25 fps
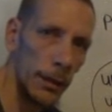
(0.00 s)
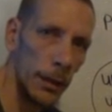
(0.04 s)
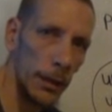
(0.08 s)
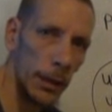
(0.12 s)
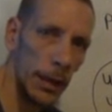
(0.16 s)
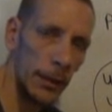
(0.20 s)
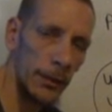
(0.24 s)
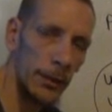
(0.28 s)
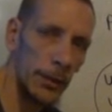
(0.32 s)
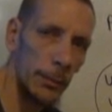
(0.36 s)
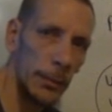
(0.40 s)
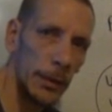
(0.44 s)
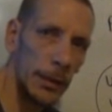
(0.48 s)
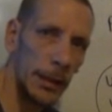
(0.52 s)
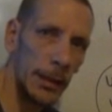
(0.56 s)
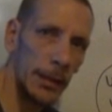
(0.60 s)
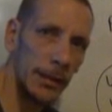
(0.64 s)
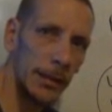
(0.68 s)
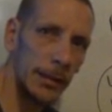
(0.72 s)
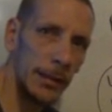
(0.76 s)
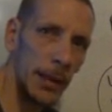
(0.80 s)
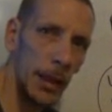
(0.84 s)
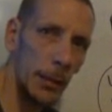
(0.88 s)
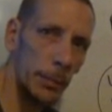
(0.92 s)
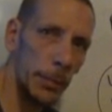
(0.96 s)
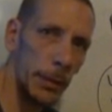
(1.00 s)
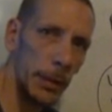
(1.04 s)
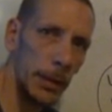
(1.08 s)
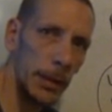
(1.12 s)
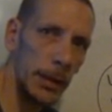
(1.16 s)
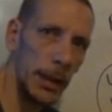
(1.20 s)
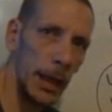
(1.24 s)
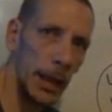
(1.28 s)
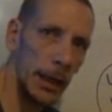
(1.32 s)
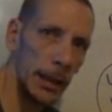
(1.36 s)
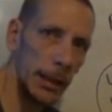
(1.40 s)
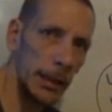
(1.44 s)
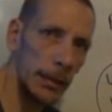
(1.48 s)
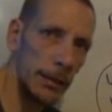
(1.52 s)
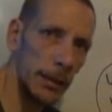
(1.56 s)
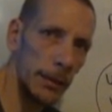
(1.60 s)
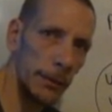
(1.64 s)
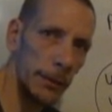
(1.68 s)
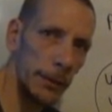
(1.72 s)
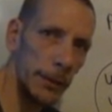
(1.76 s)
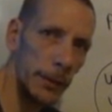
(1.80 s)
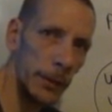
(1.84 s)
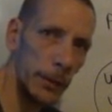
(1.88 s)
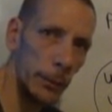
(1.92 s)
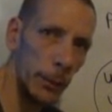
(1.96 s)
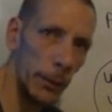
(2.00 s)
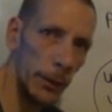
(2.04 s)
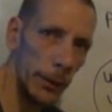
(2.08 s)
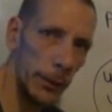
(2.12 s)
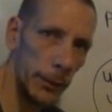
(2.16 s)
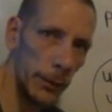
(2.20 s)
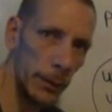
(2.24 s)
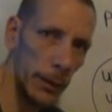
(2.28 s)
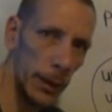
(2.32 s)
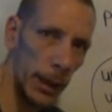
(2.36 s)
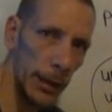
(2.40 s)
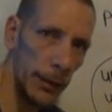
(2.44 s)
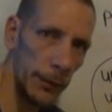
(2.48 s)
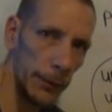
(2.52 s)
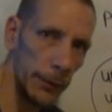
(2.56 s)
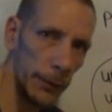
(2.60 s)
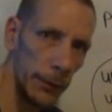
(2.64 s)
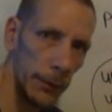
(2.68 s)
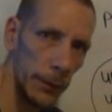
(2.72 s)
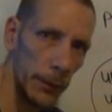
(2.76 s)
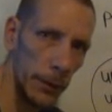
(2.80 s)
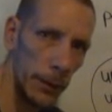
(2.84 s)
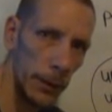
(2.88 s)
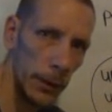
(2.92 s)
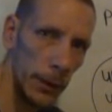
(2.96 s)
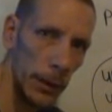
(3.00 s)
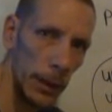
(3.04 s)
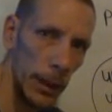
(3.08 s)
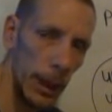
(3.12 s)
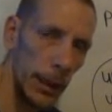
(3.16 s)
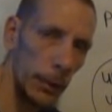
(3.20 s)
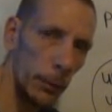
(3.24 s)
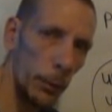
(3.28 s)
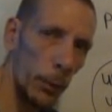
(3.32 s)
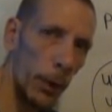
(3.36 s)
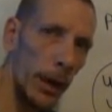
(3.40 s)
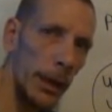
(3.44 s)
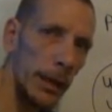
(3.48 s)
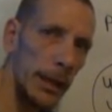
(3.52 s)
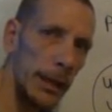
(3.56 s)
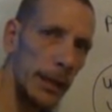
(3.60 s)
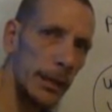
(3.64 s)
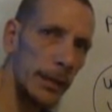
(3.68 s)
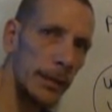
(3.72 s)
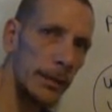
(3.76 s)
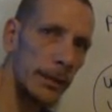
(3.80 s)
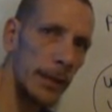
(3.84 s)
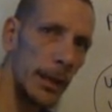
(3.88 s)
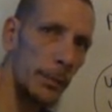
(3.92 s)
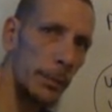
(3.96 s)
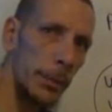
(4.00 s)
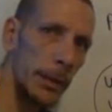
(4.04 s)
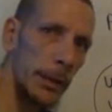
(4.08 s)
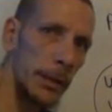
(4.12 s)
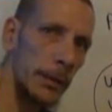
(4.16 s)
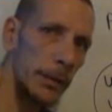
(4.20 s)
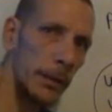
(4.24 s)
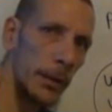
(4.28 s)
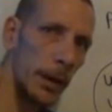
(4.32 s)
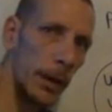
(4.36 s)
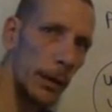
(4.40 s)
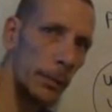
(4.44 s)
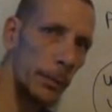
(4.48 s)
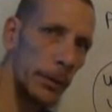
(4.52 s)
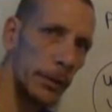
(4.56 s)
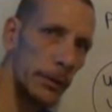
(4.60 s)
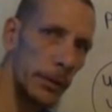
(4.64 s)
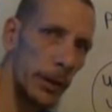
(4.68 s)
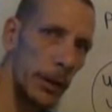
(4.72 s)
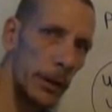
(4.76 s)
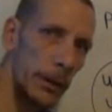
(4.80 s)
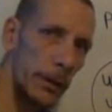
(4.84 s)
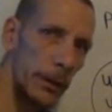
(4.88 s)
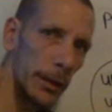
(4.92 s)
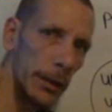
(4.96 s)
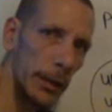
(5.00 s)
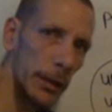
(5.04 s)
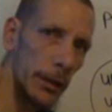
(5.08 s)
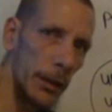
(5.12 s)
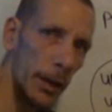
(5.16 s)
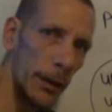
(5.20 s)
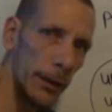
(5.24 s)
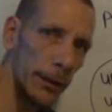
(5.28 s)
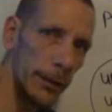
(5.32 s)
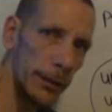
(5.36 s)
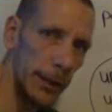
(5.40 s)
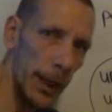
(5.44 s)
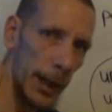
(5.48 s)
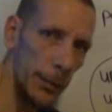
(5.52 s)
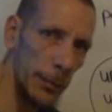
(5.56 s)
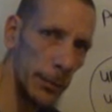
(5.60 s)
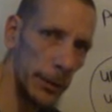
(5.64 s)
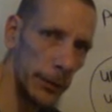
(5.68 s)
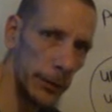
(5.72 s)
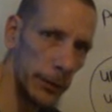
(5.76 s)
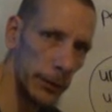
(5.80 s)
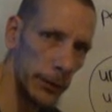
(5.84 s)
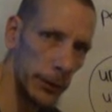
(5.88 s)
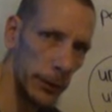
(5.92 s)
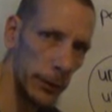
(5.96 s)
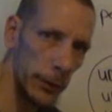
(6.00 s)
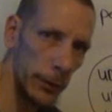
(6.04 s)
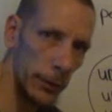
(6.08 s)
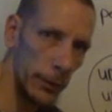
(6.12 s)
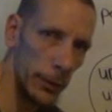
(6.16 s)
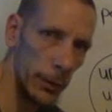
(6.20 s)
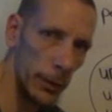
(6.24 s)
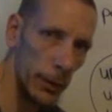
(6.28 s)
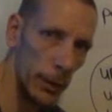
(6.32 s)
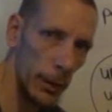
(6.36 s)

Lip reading: the government can step in and interfere with your life, and why they can step in and arbitrarily cause damage to you.